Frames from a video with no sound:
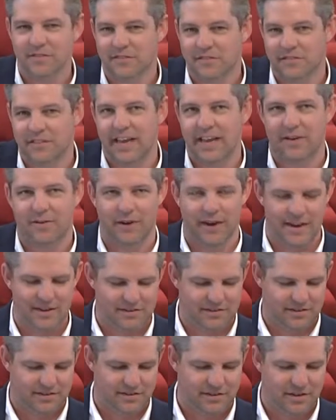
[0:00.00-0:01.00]

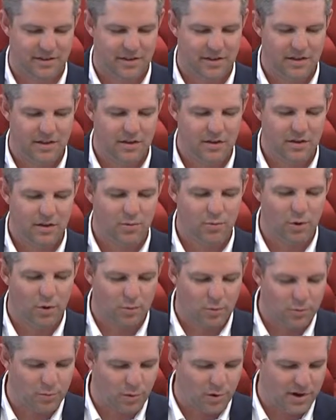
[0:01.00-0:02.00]
secret will
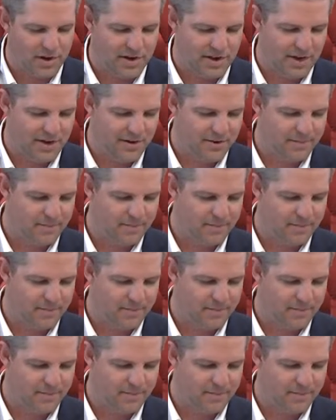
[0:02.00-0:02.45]
reward you.